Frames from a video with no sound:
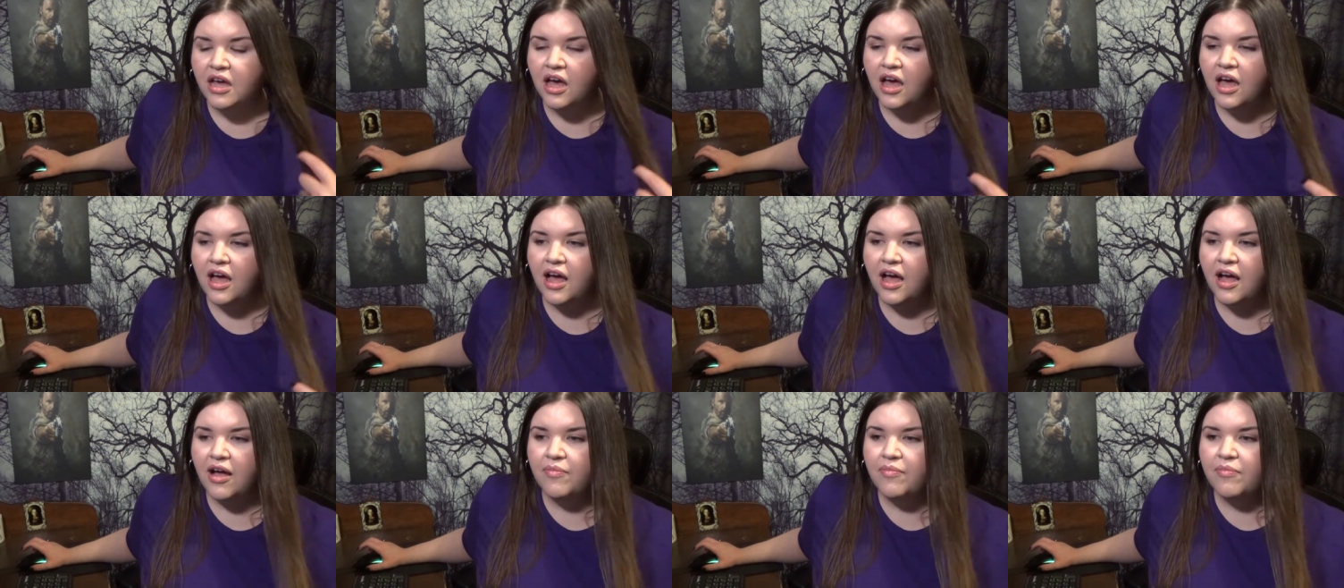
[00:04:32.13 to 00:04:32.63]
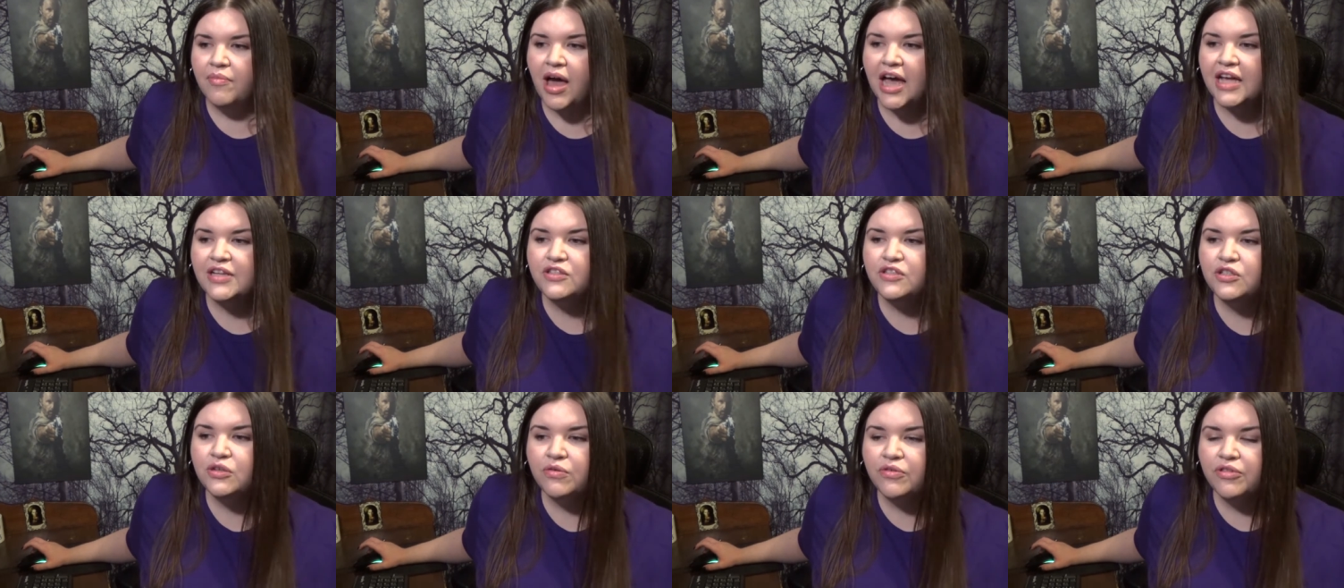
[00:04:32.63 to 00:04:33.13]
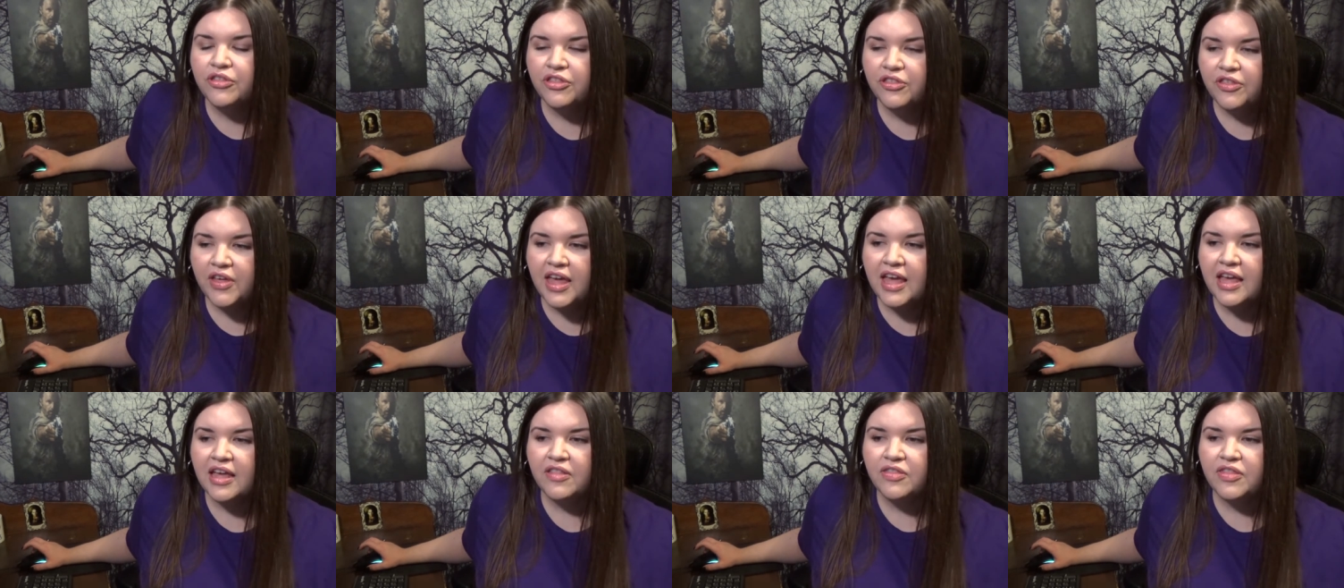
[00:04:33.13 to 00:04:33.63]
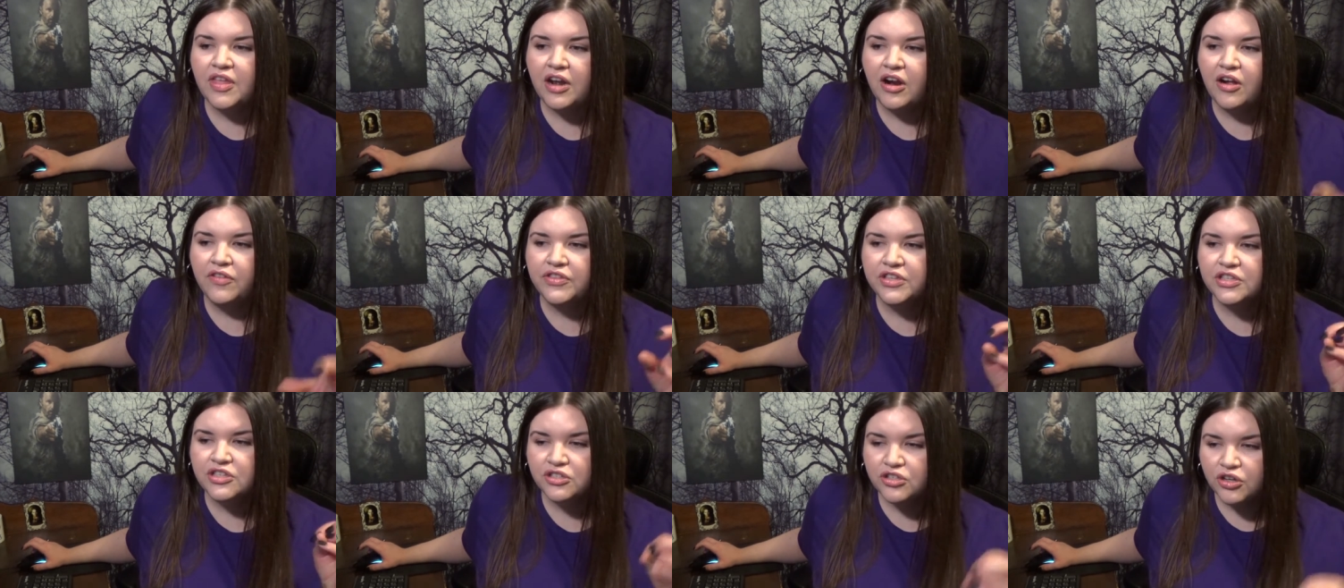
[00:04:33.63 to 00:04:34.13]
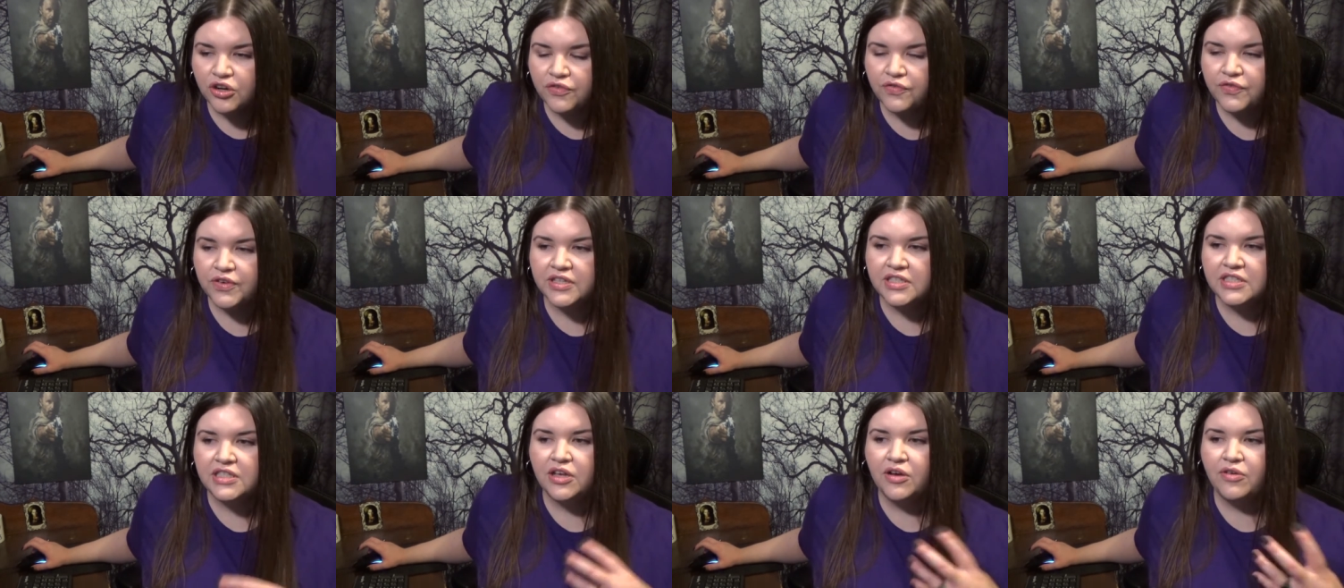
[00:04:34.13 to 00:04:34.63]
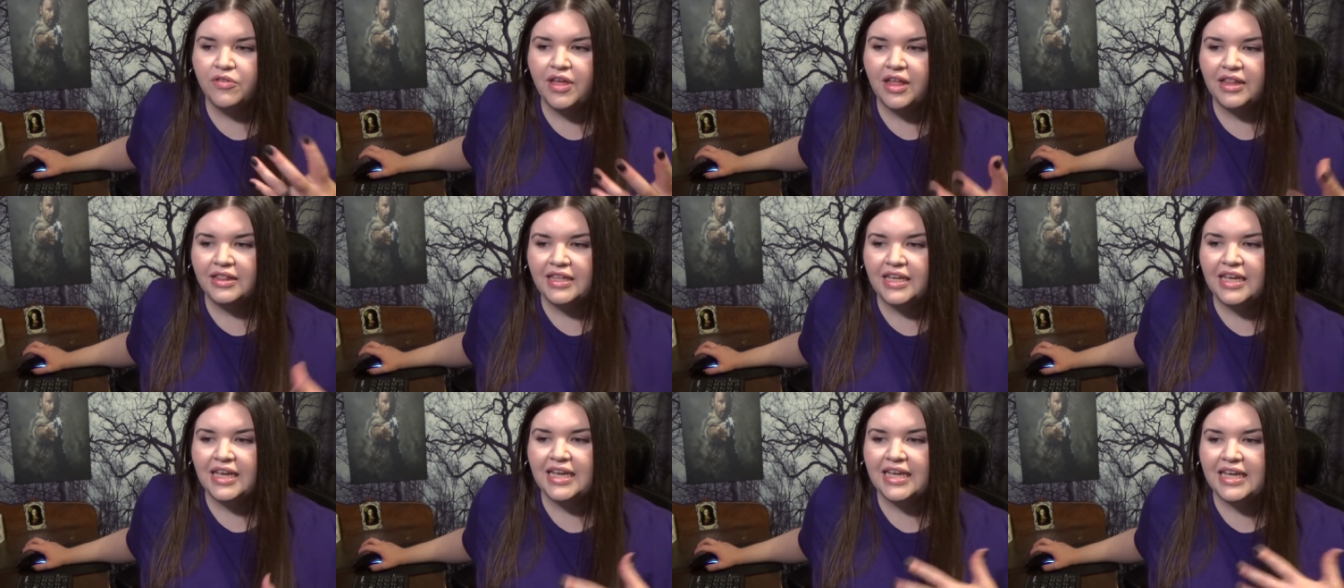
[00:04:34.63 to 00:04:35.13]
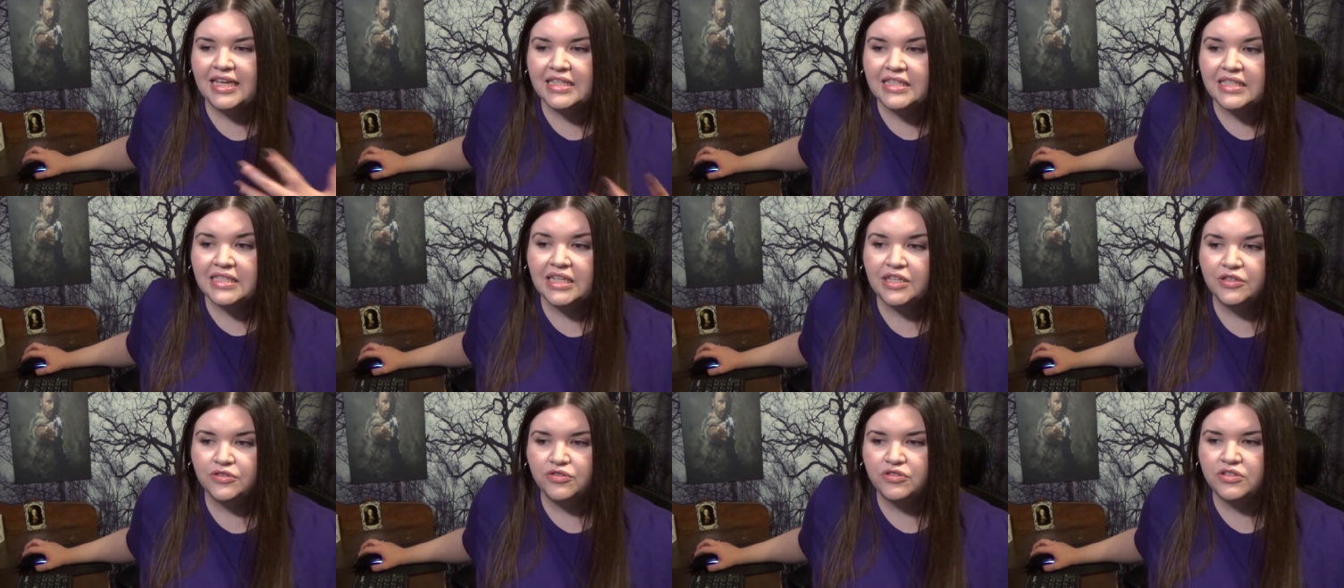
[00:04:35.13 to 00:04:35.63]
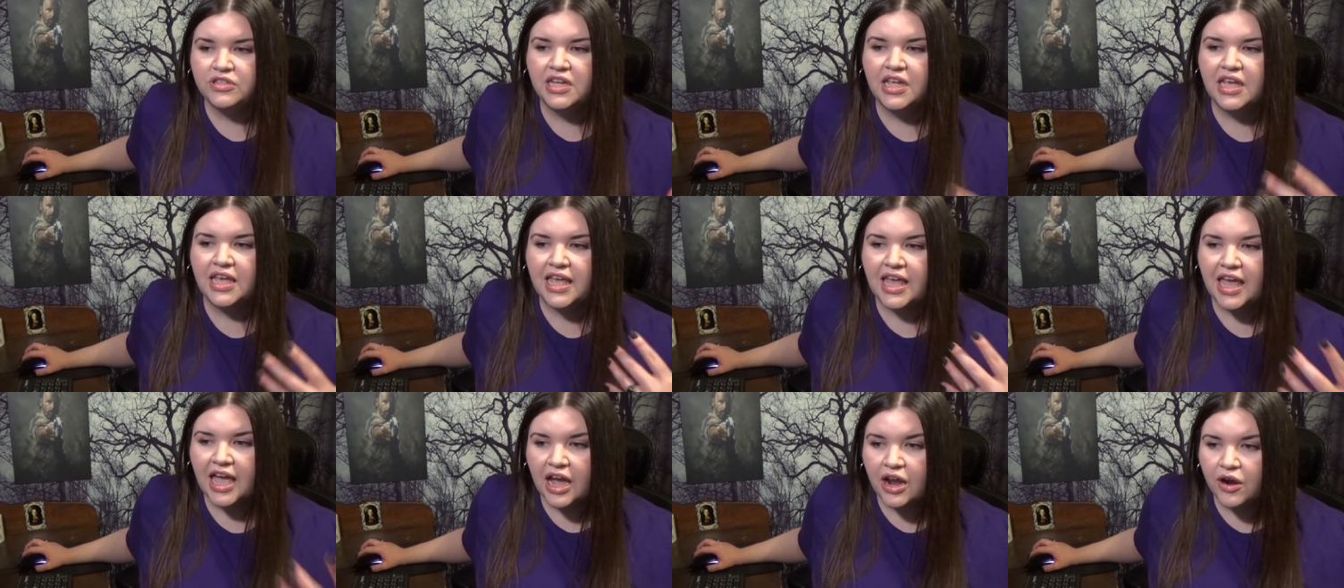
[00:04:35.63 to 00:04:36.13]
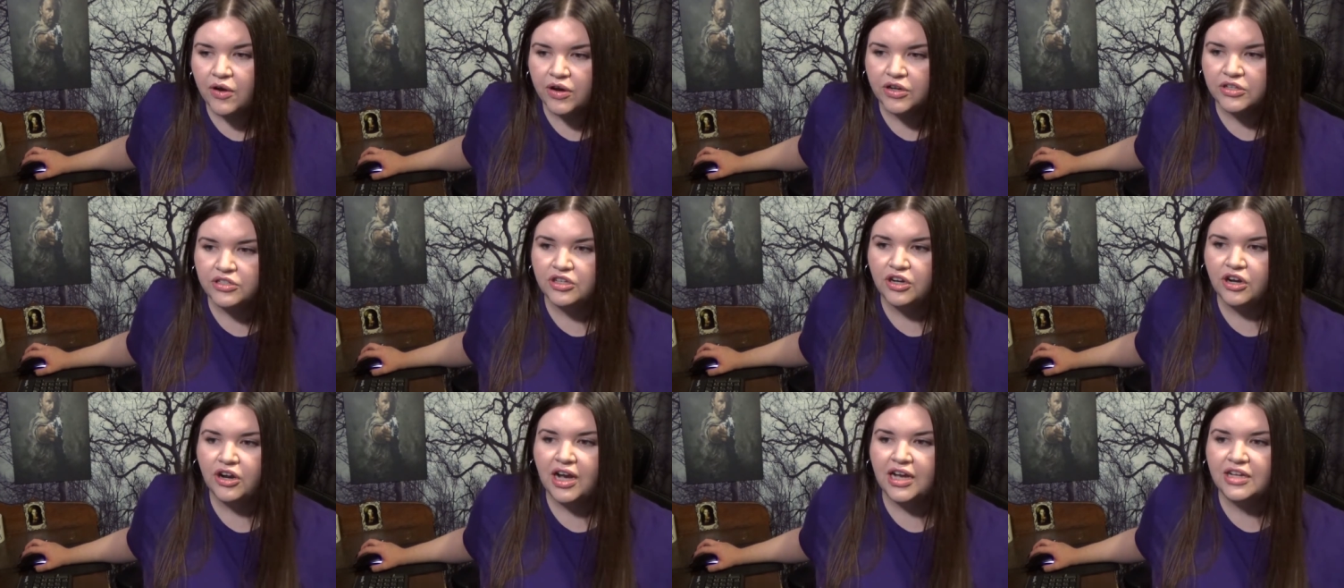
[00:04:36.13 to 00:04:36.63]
Um, I do think that on the surface, though, that Leah is an interesting character.